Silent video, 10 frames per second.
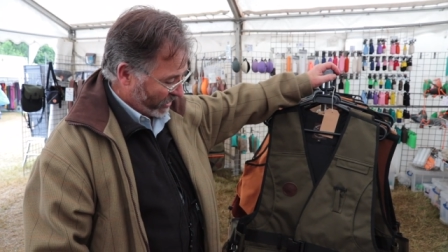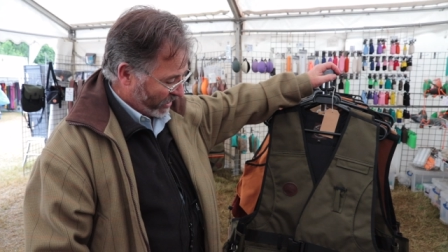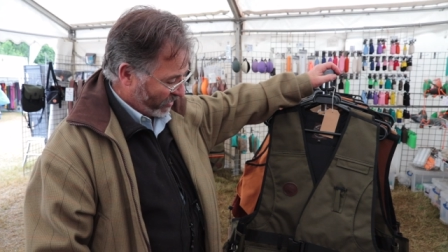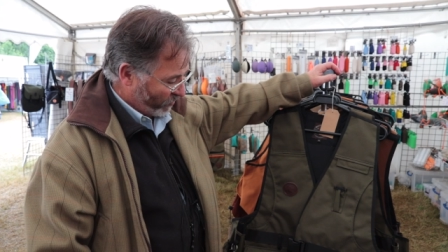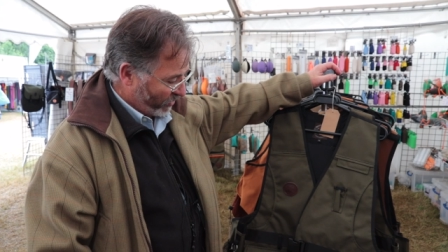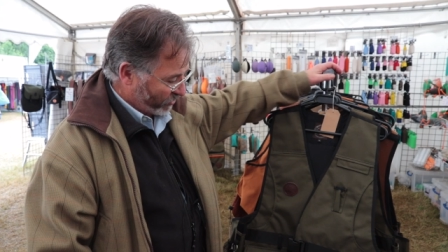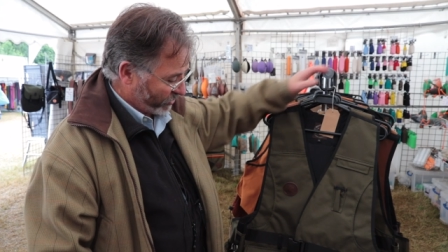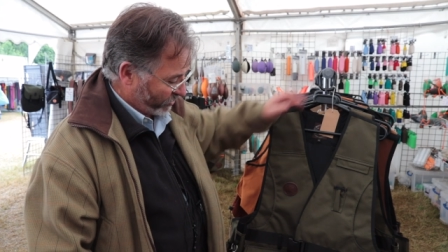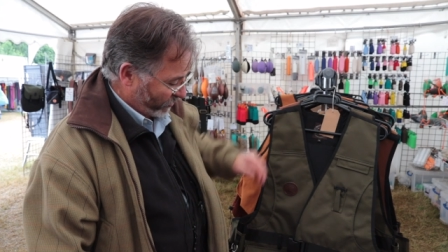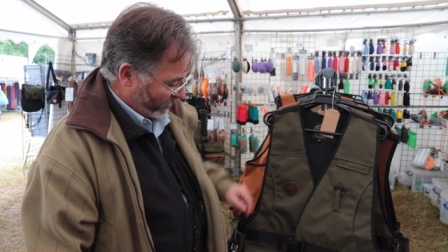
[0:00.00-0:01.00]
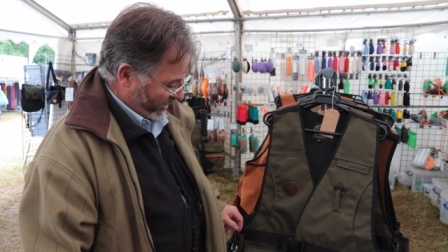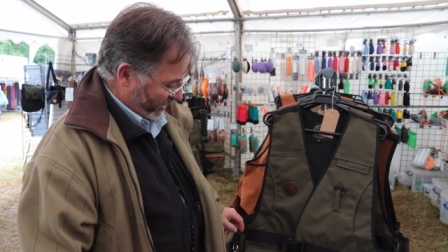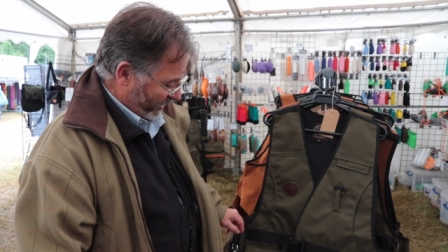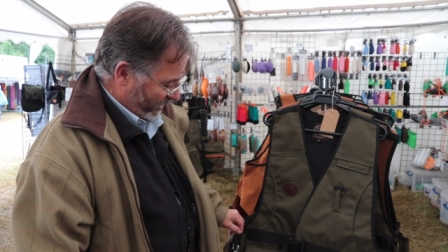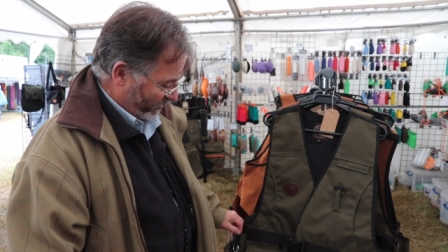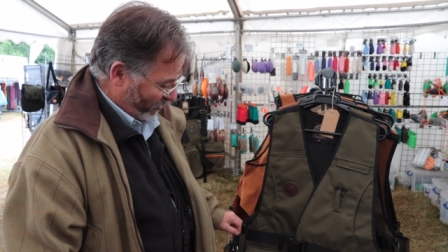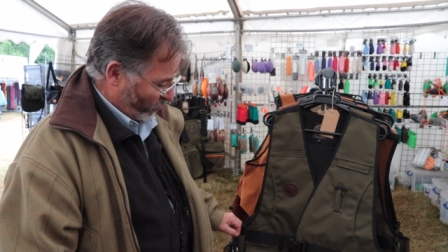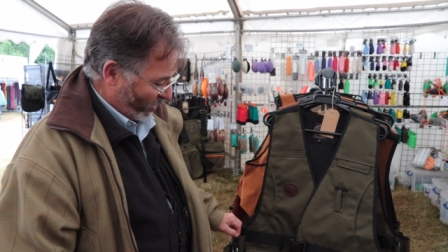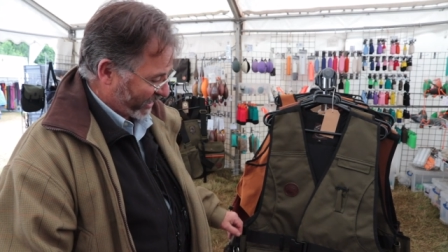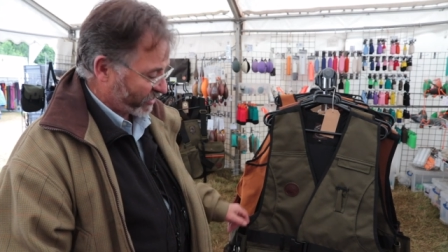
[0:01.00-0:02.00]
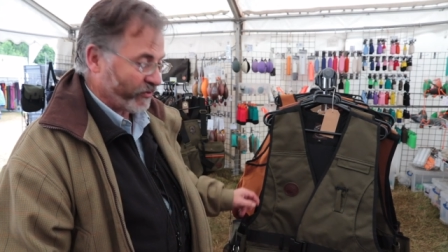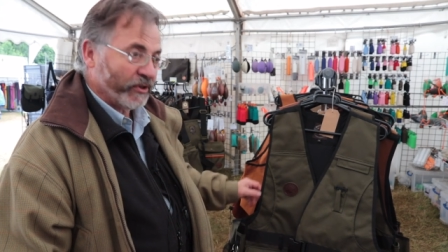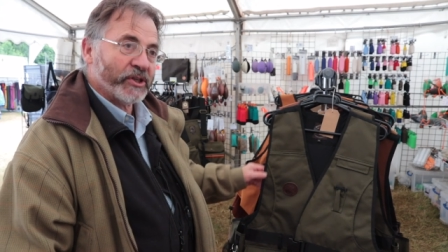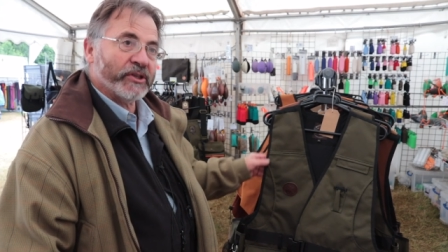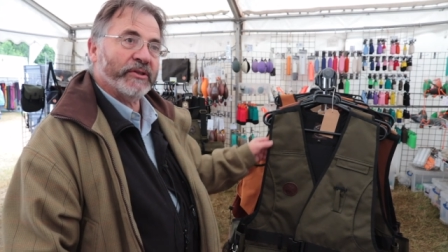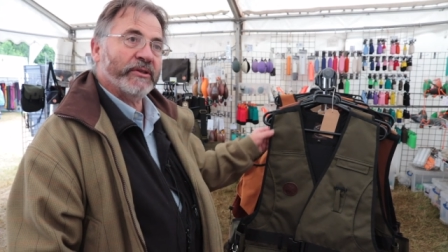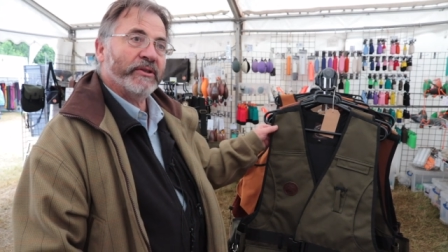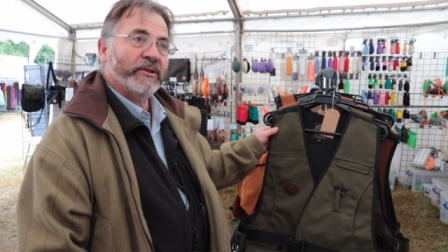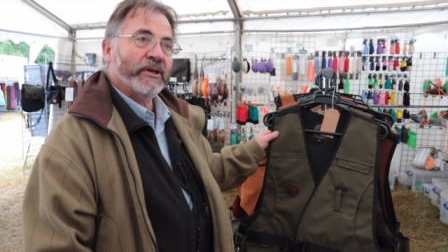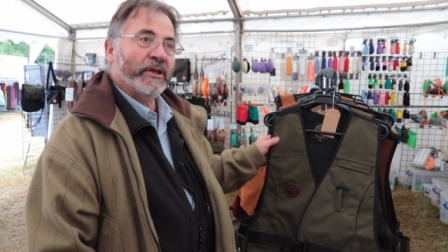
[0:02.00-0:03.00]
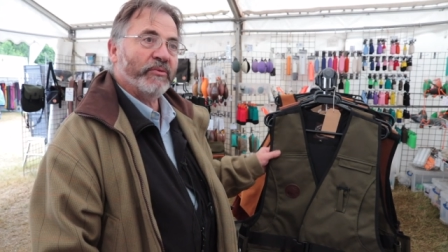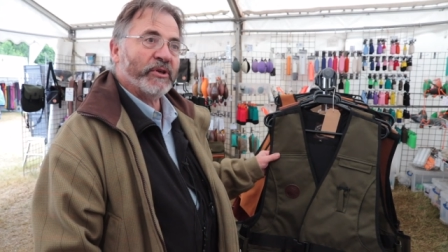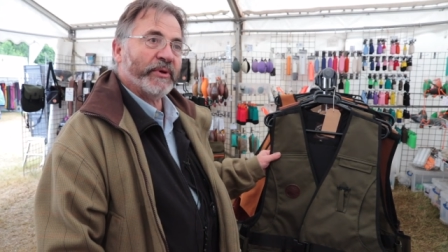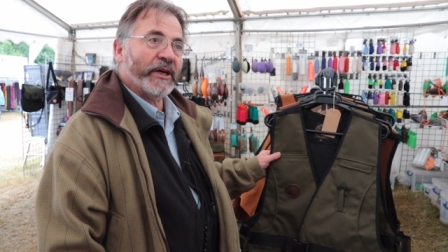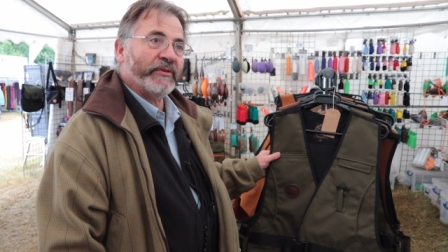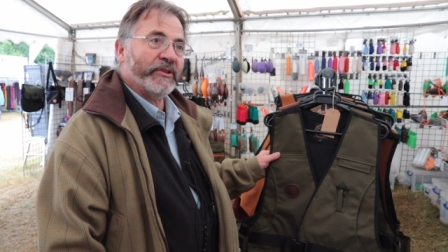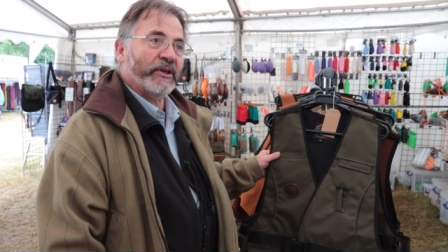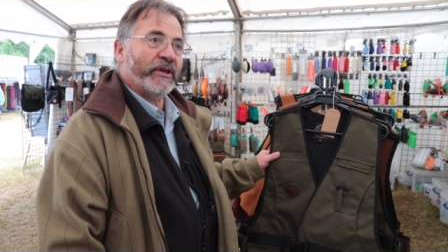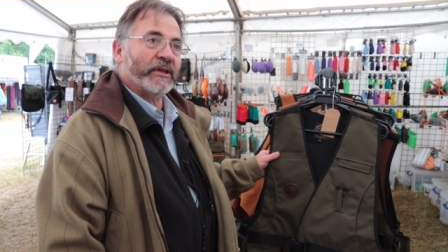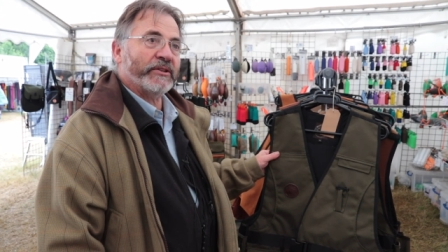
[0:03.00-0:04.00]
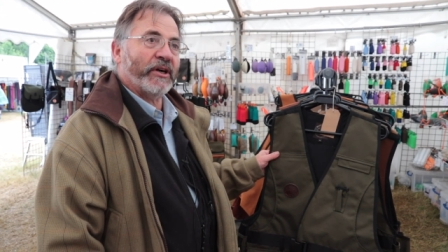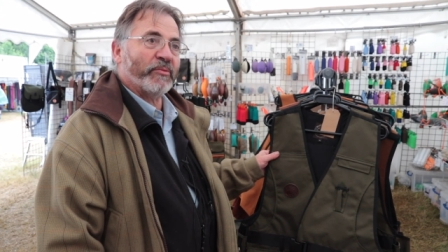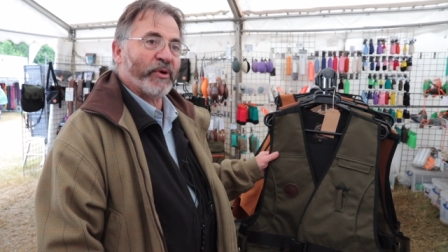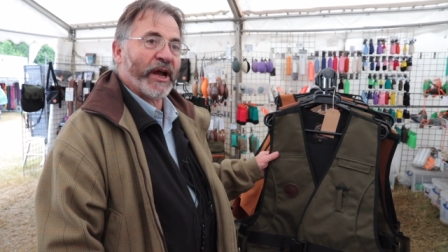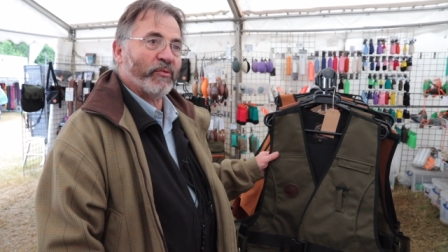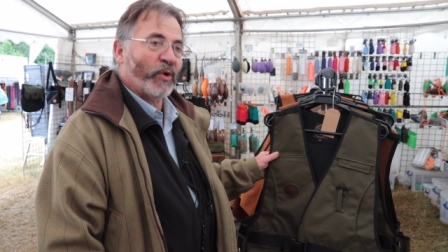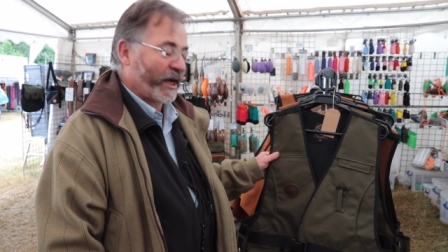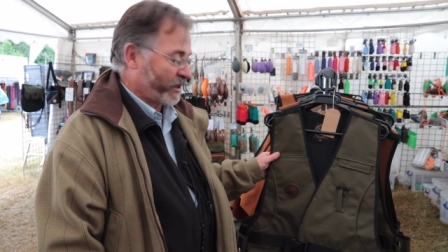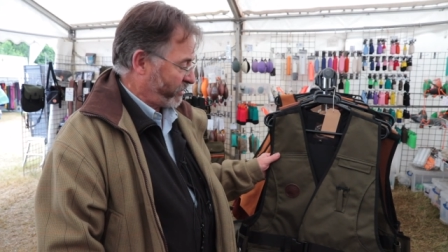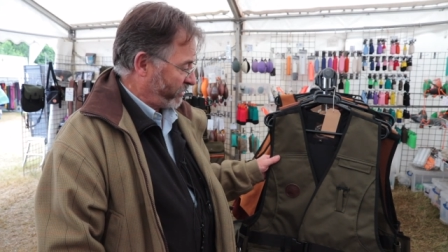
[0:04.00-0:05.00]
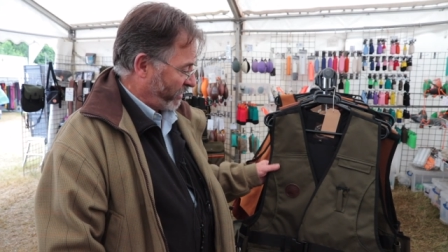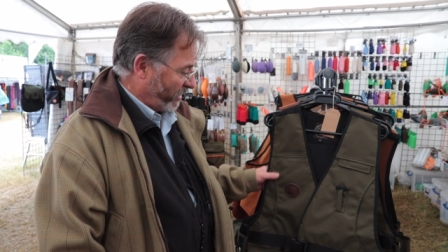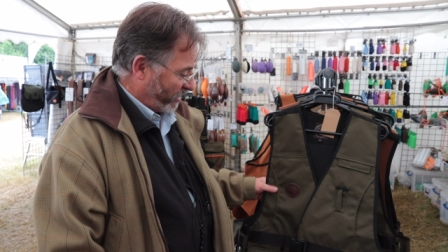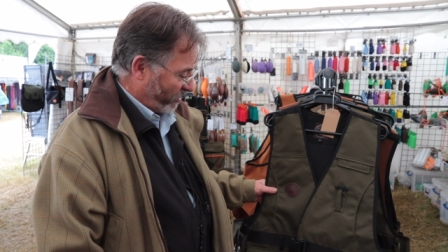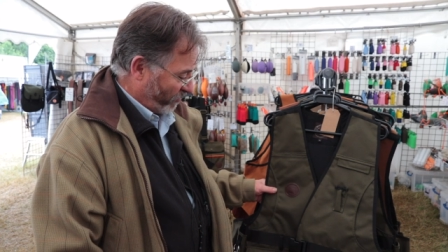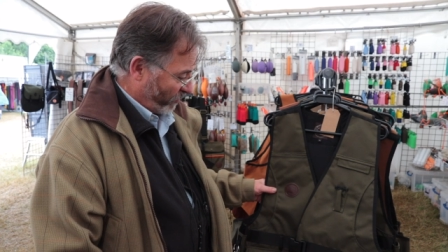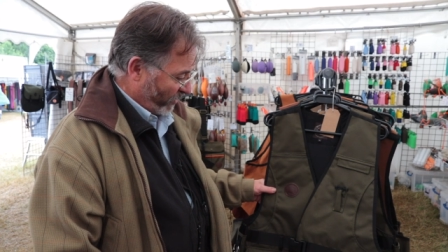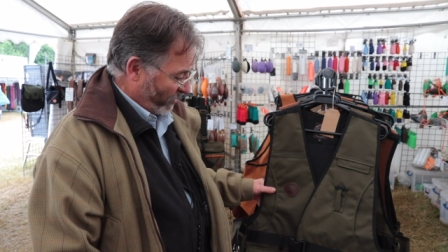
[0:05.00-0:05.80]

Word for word: Uh, we also do a, a wax version uh, which we have in dark, a dark brown wax, um,